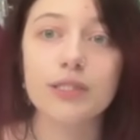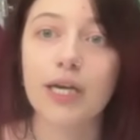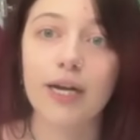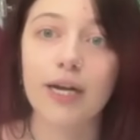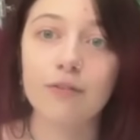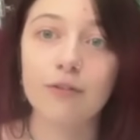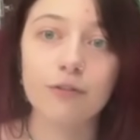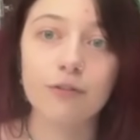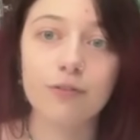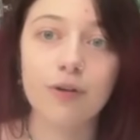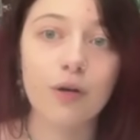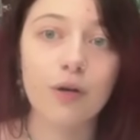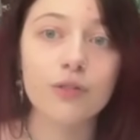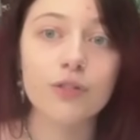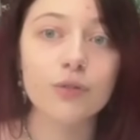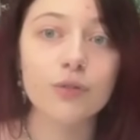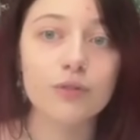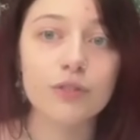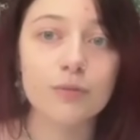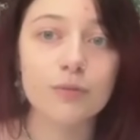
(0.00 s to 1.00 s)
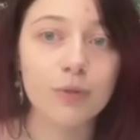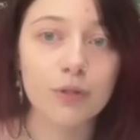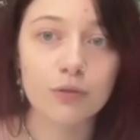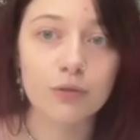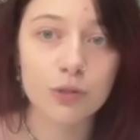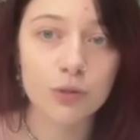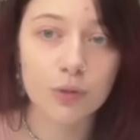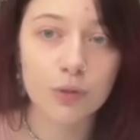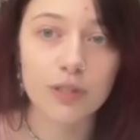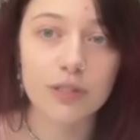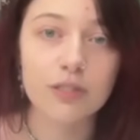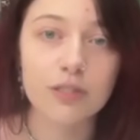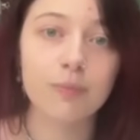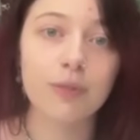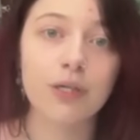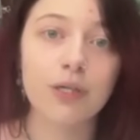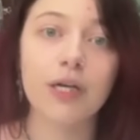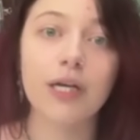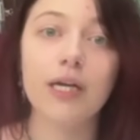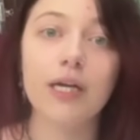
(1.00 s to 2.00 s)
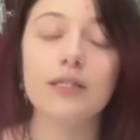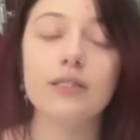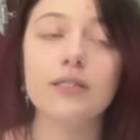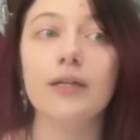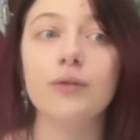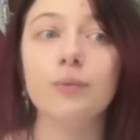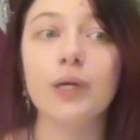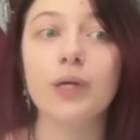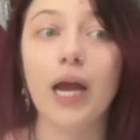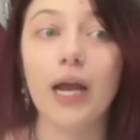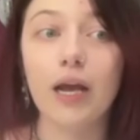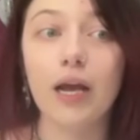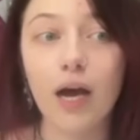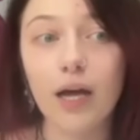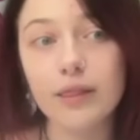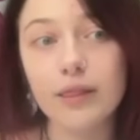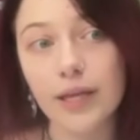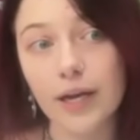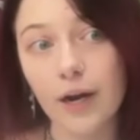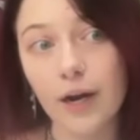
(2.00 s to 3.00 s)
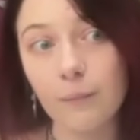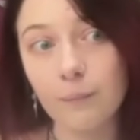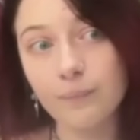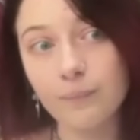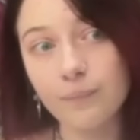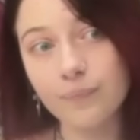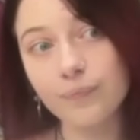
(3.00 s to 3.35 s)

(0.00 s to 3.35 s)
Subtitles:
I ever felt to a spiritual experience. And when I got there,